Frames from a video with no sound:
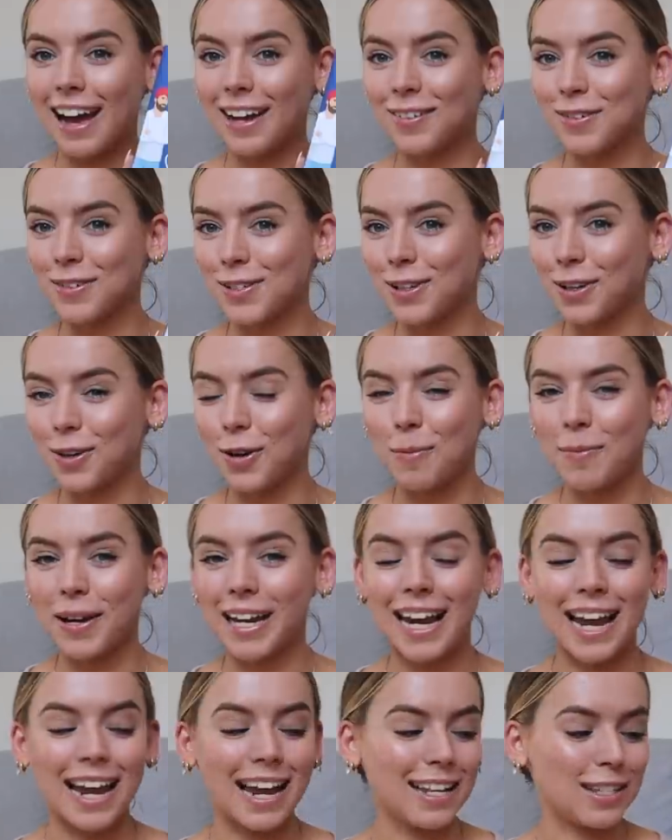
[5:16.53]
I also got my
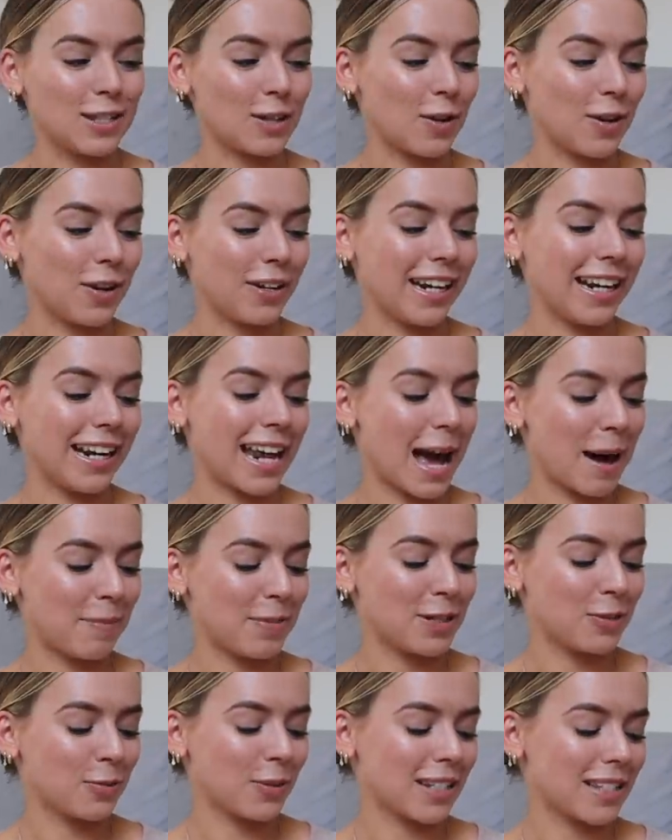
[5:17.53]
hands on It
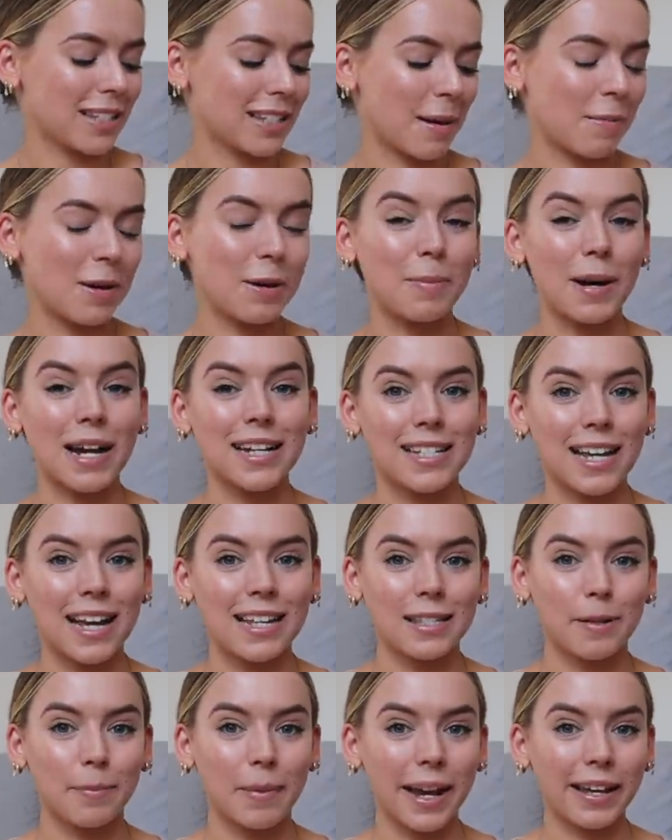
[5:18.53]
Happened One Summer by
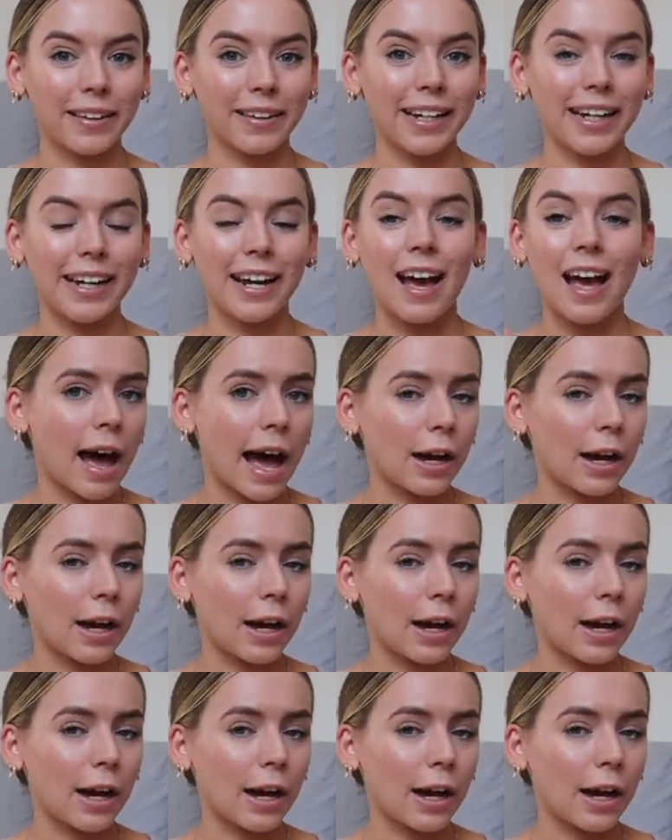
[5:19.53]
Tessa Bailey.